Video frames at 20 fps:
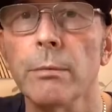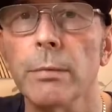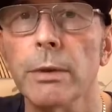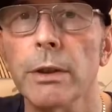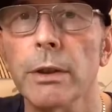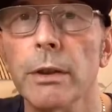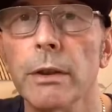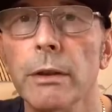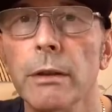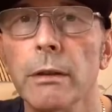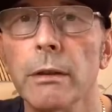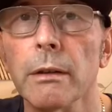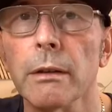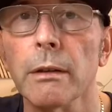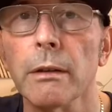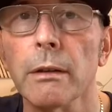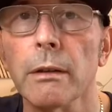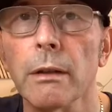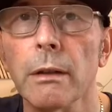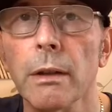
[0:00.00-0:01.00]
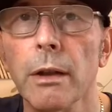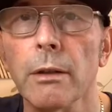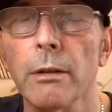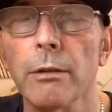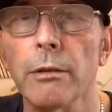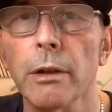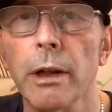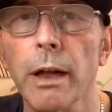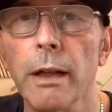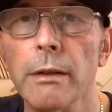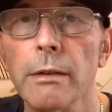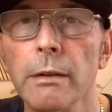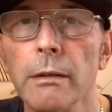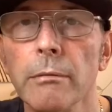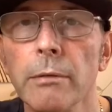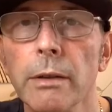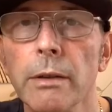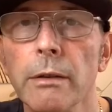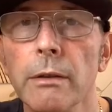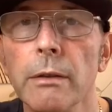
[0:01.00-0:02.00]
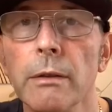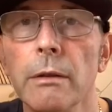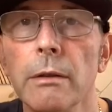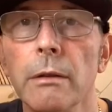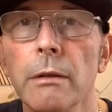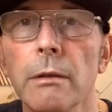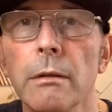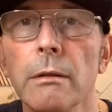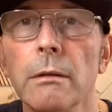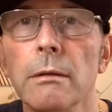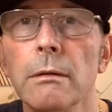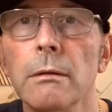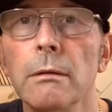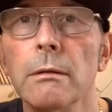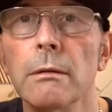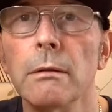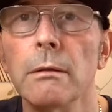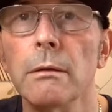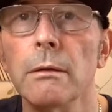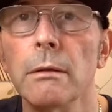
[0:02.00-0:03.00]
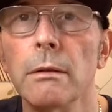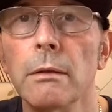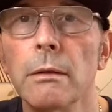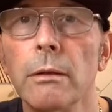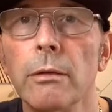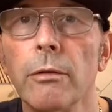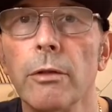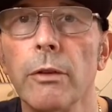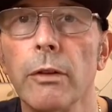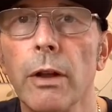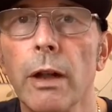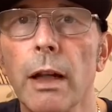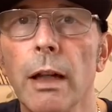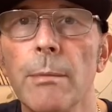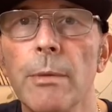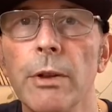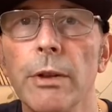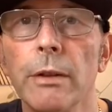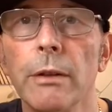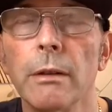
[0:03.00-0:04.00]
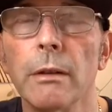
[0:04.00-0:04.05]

Byrne, co-creator with Chris Claremont,